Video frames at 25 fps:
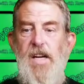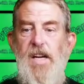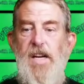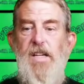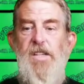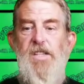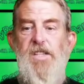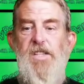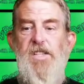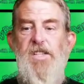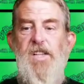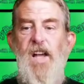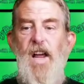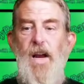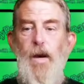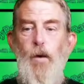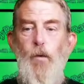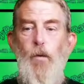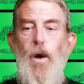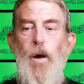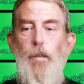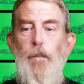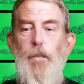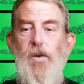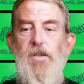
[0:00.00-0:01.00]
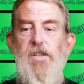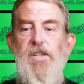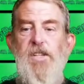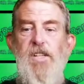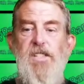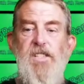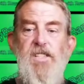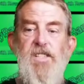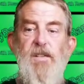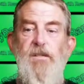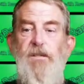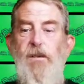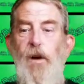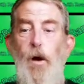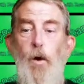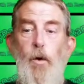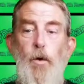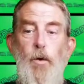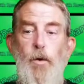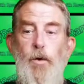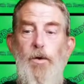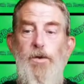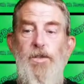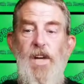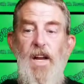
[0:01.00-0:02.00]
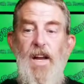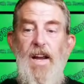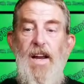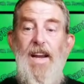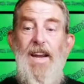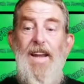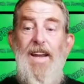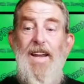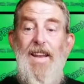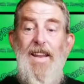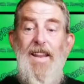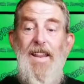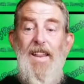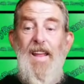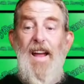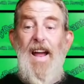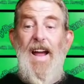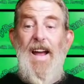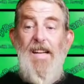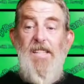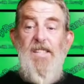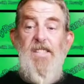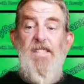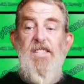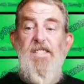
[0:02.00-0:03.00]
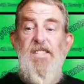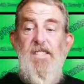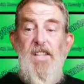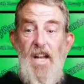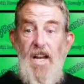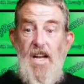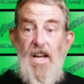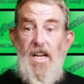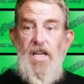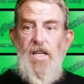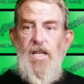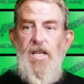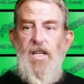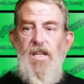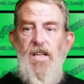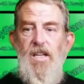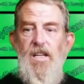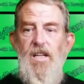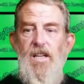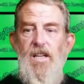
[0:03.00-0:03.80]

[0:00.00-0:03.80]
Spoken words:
each state represents the voters in that state.